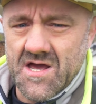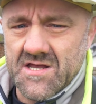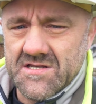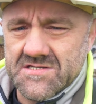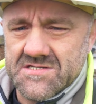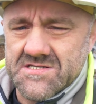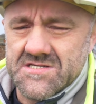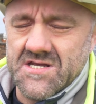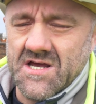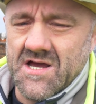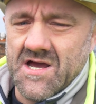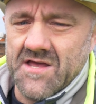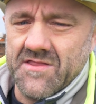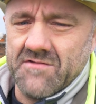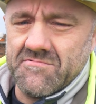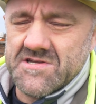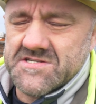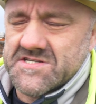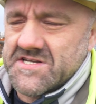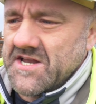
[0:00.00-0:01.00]
at
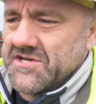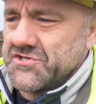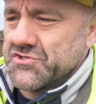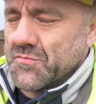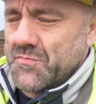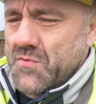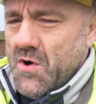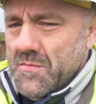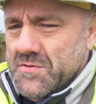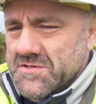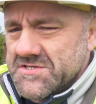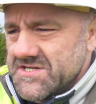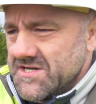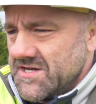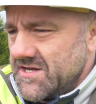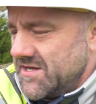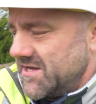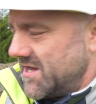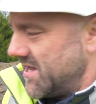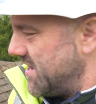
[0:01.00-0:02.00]
the residential
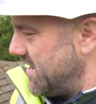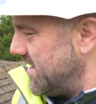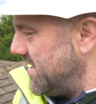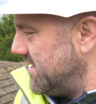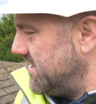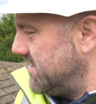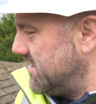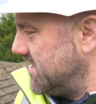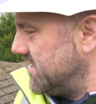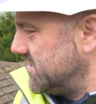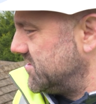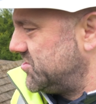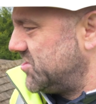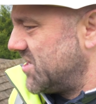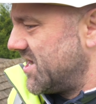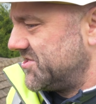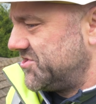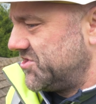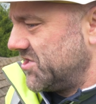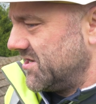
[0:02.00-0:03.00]
property in
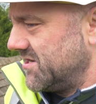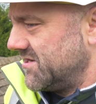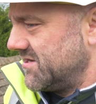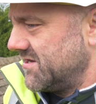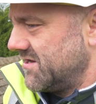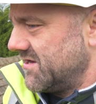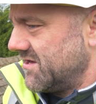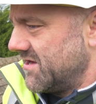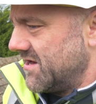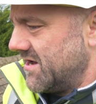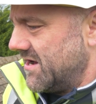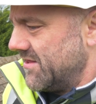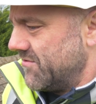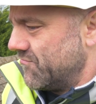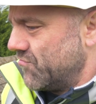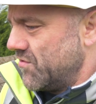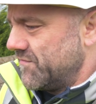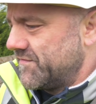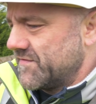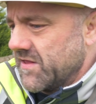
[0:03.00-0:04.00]
Cheshire. The
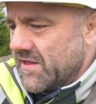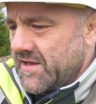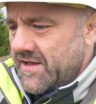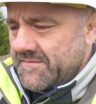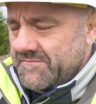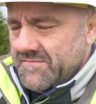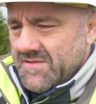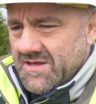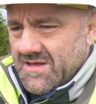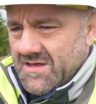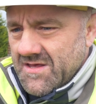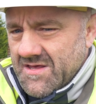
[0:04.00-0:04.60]
roof clean.